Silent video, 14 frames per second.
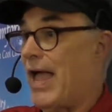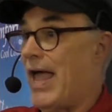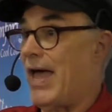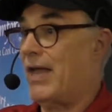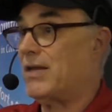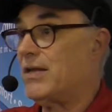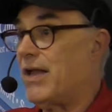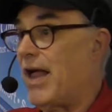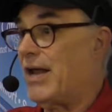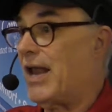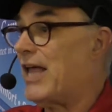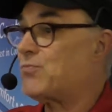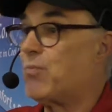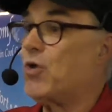and
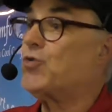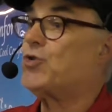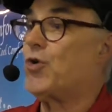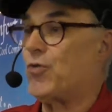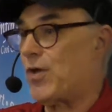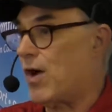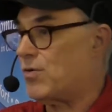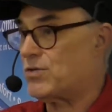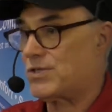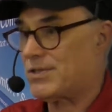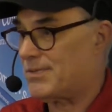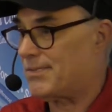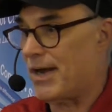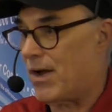unless Bluetooth
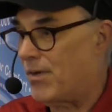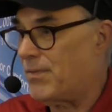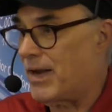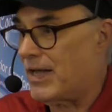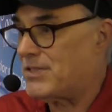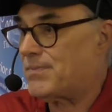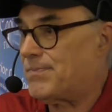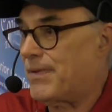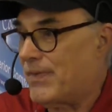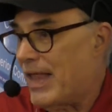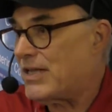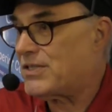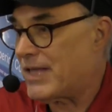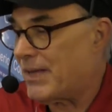goes,
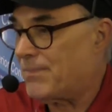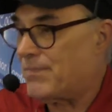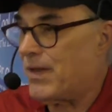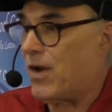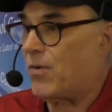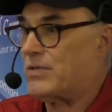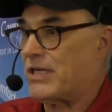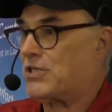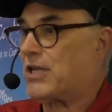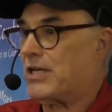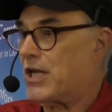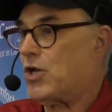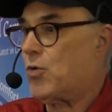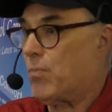unless they,
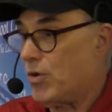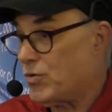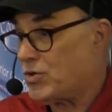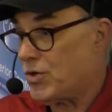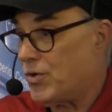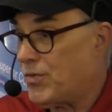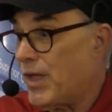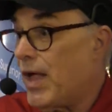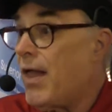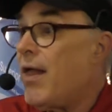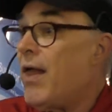discontinue Bluetooth,